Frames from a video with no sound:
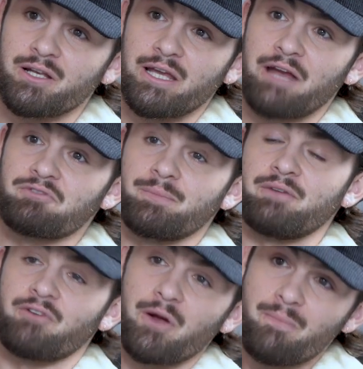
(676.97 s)
Now you have to be
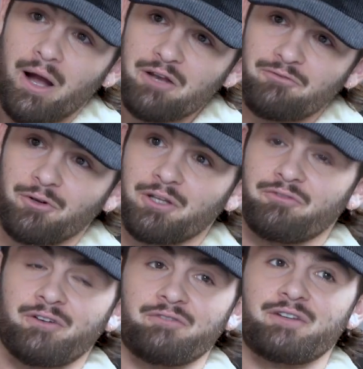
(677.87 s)
very mindful
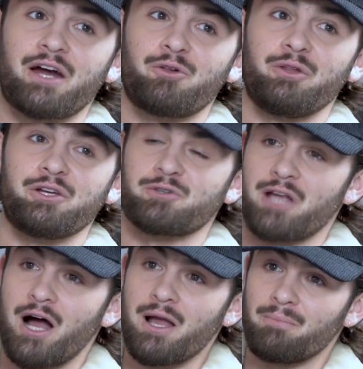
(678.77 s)
of not only your
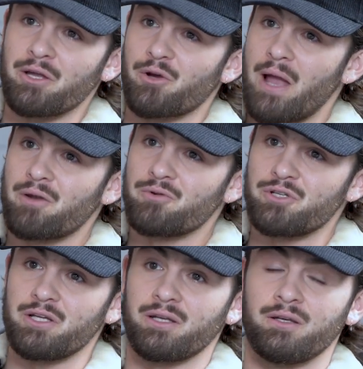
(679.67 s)
time, but your
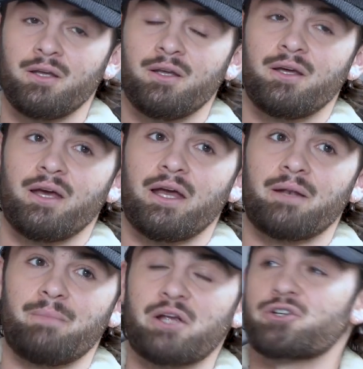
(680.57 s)
energy
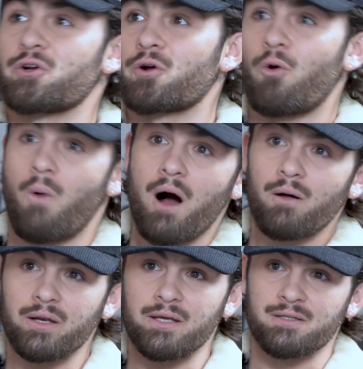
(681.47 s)
and make sure
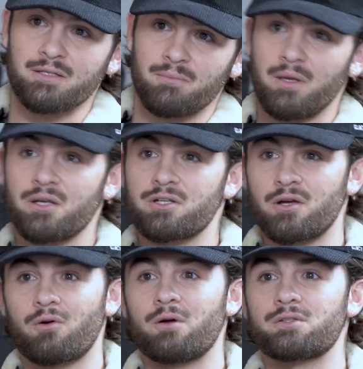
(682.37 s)
quality isn't diminishing
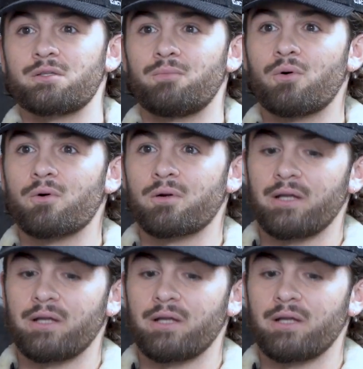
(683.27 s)
across the board.